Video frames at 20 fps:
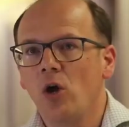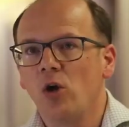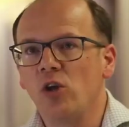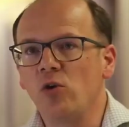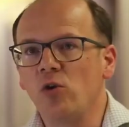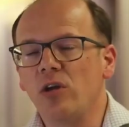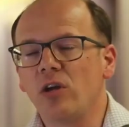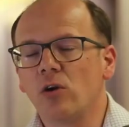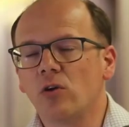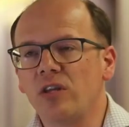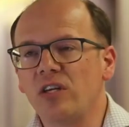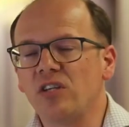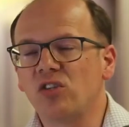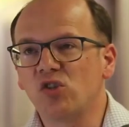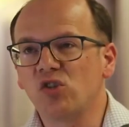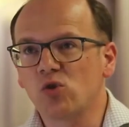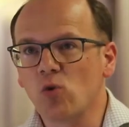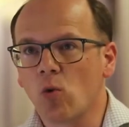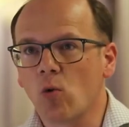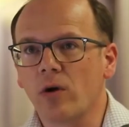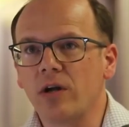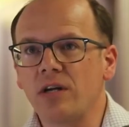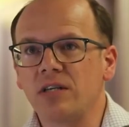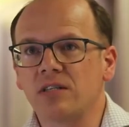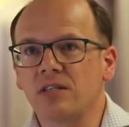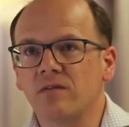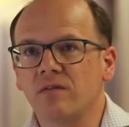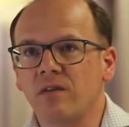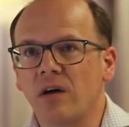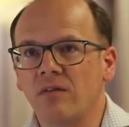you. You hear these
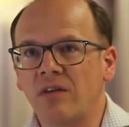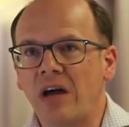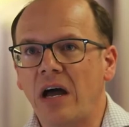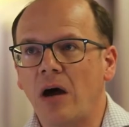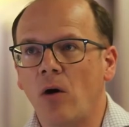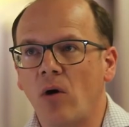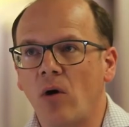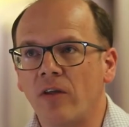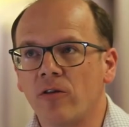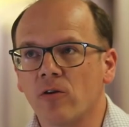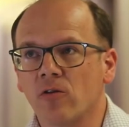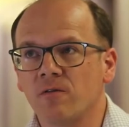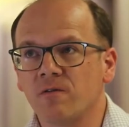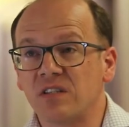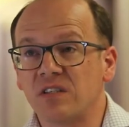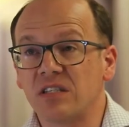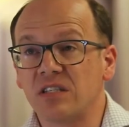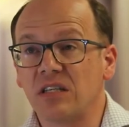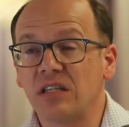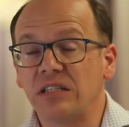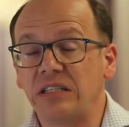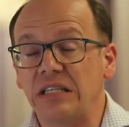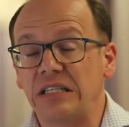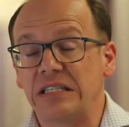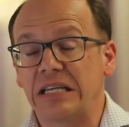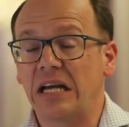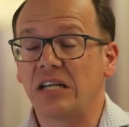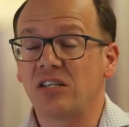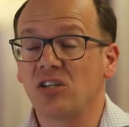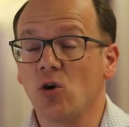stories of how other
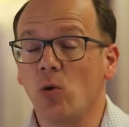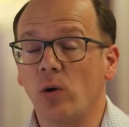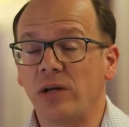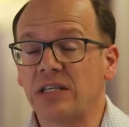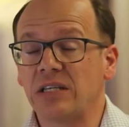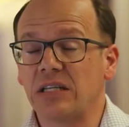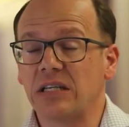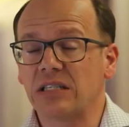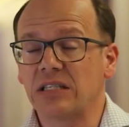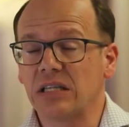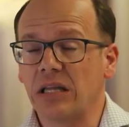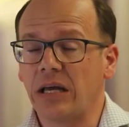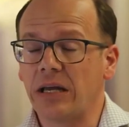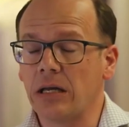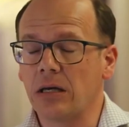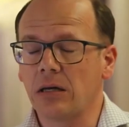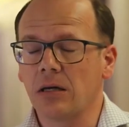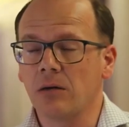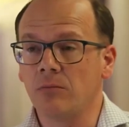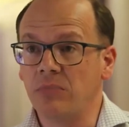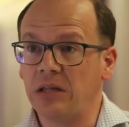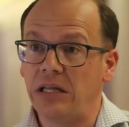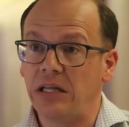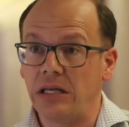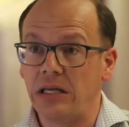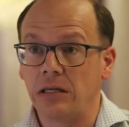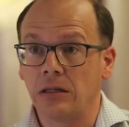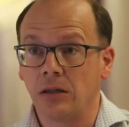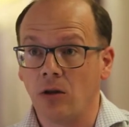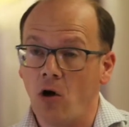facilities had to go into this like
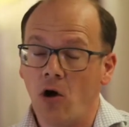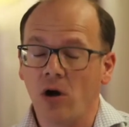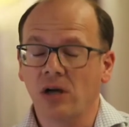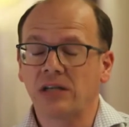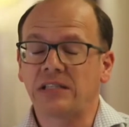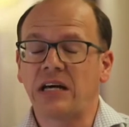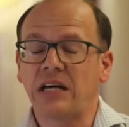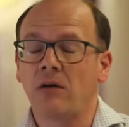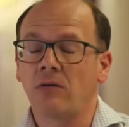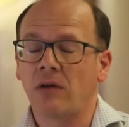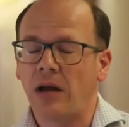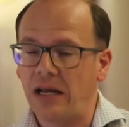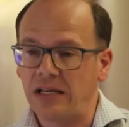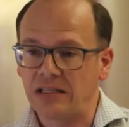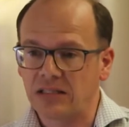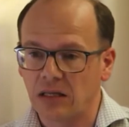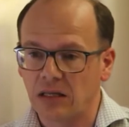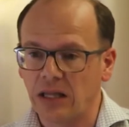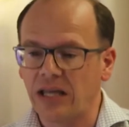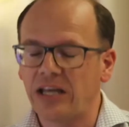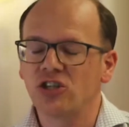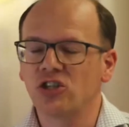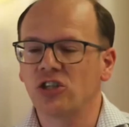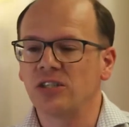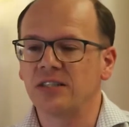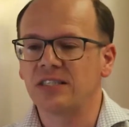complete lockdown isolation